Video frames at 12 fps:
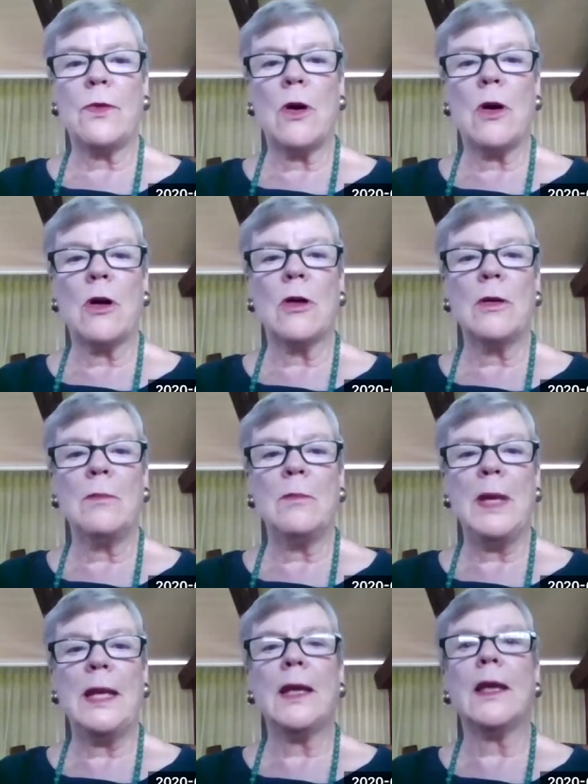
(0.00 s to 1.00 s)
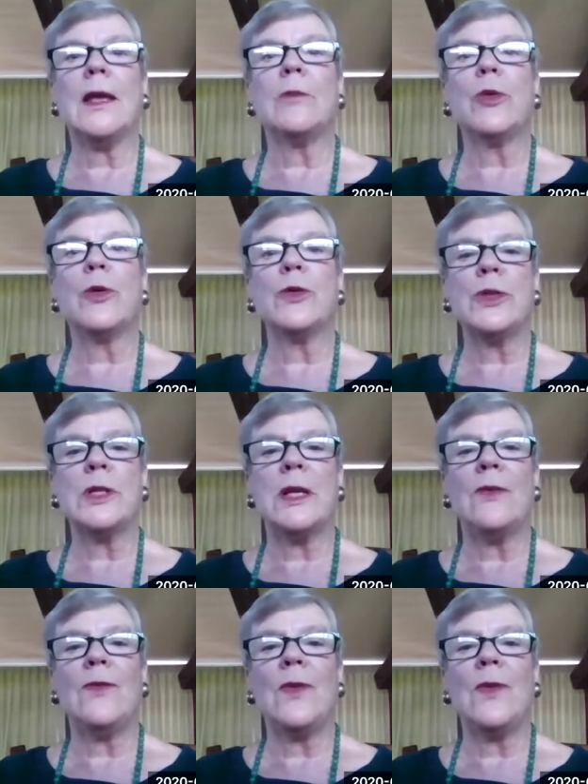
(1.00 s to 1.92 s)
are meeting in person in